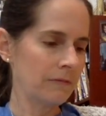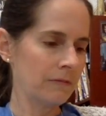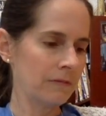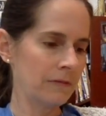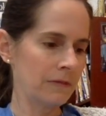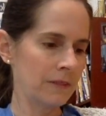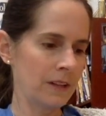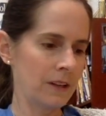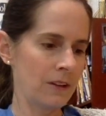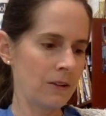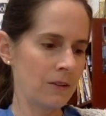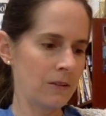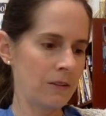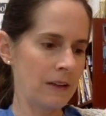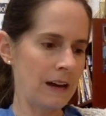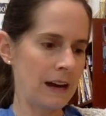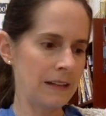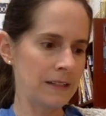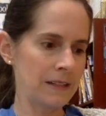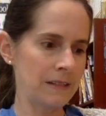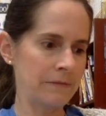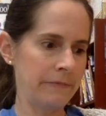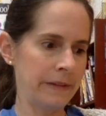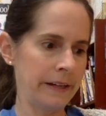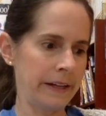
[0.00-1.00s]
No,
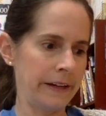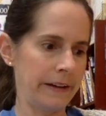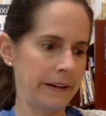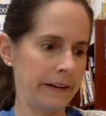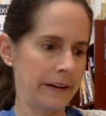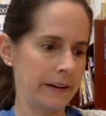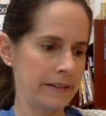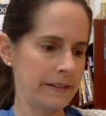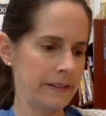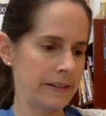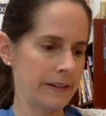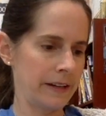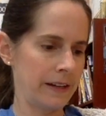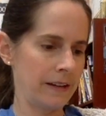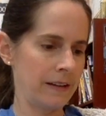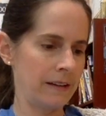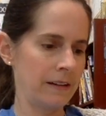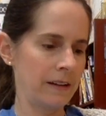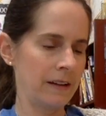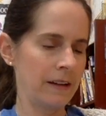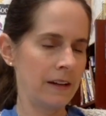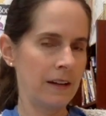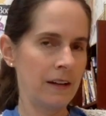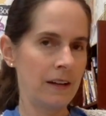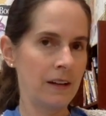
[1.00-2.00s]
that's me, I
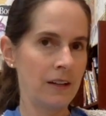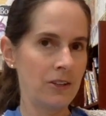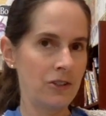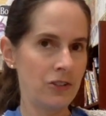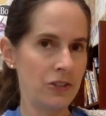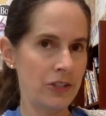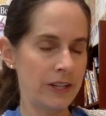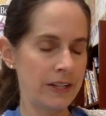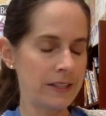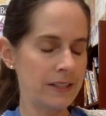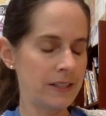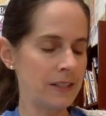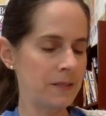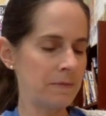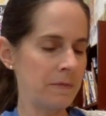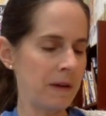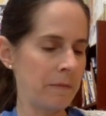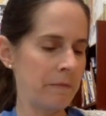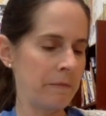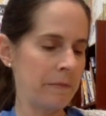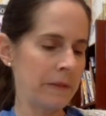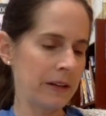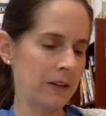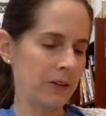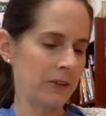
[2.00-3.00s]
said. Jess is my
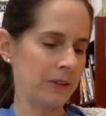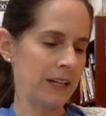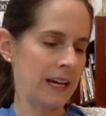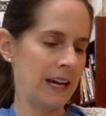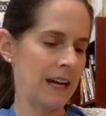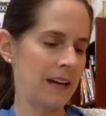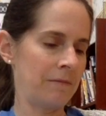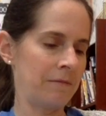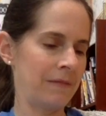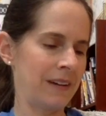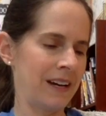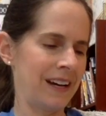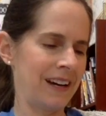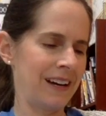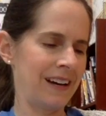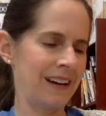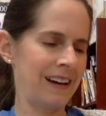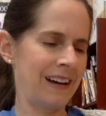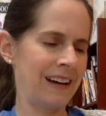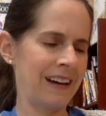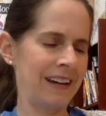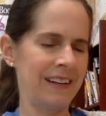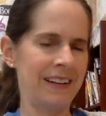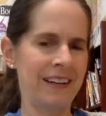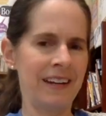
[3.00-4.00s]
middle name.
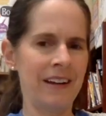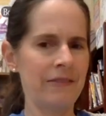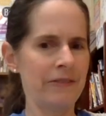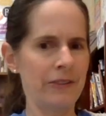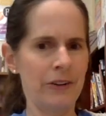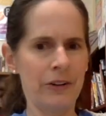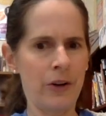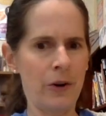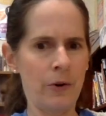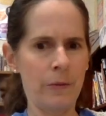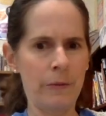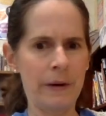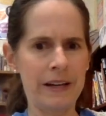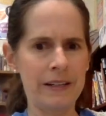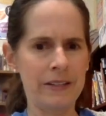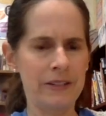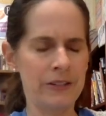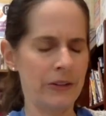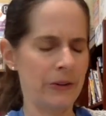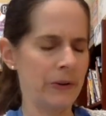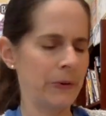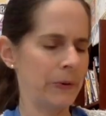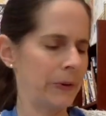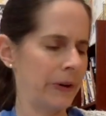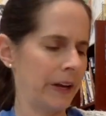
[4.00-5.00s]
I never go by
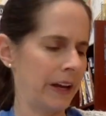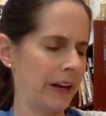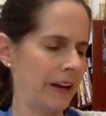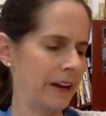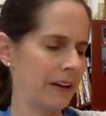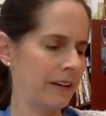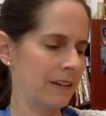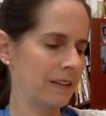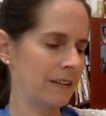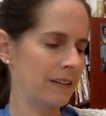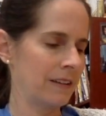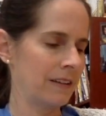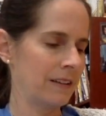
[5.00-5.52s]
Sequoia.